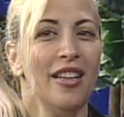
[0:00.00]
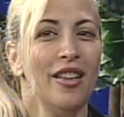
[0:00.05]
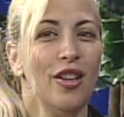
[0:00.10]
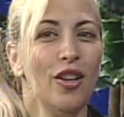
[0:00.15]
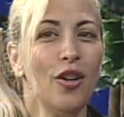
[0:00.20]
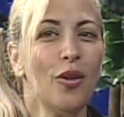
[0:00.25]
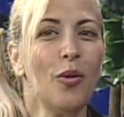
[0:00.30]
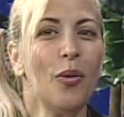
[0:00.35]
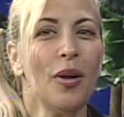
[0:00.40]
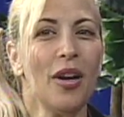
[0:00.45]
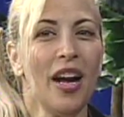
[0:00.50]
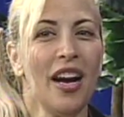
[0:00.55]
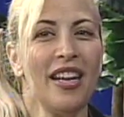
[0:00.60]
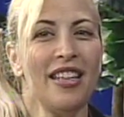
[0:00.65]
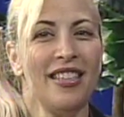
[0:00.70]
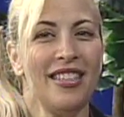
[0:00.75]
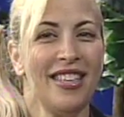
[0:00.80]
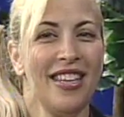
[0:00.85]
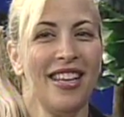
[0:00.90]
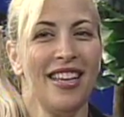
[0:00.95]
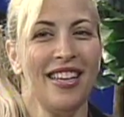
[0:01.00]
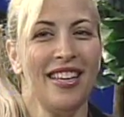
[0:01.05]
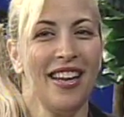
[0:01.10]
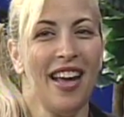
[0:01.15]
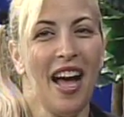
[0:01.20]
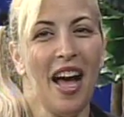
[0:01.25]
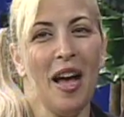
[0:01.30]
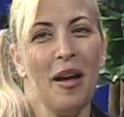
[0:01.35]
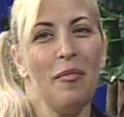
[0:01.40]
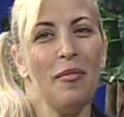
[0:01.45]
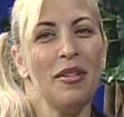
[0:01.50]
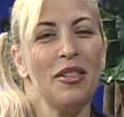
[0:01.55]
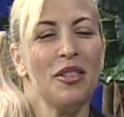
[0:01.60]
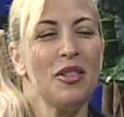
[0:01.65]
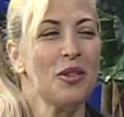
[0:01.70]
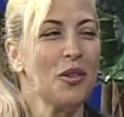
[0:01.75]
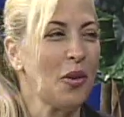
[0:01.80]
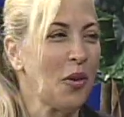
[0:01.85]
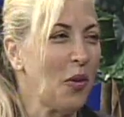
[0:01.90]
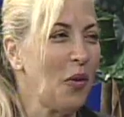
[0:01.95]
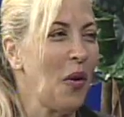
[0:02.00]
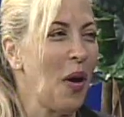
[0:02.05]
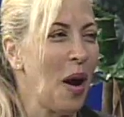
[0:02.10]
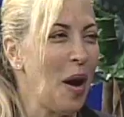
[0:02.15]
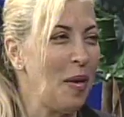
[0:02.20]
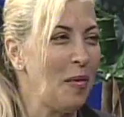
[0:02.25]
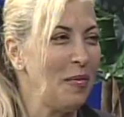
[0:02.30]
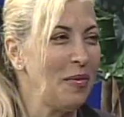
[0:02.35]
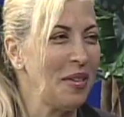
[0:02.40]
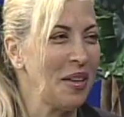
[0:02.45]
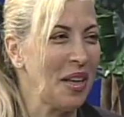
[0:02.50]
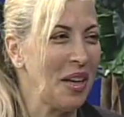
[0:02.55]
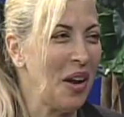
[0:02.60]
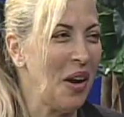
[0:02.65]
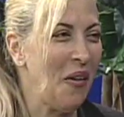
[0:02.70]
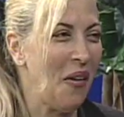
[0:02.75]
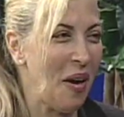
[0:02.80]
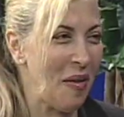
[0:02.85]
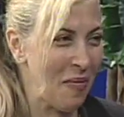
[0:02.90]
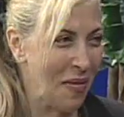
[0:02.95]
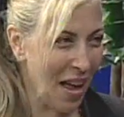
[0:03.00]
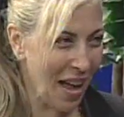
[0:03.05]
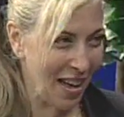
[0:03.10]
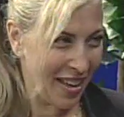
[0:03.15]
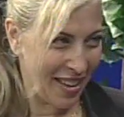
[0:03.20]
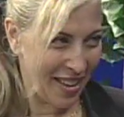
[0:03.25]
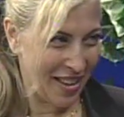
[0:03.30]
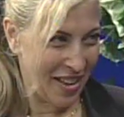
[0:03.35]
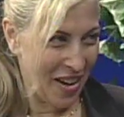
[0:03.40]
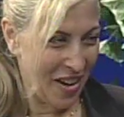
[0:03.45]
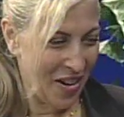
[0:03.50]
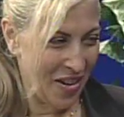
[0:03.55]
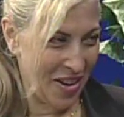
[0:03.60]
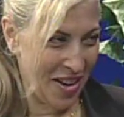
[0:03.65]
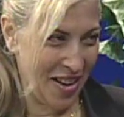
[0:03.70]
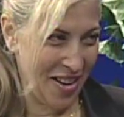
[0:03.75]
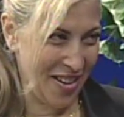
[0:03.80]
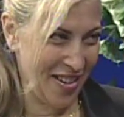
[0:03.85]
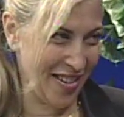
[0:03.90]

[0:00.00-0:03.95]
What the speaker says: look what I did. I'm a screw up. You know, I'm not a good owner.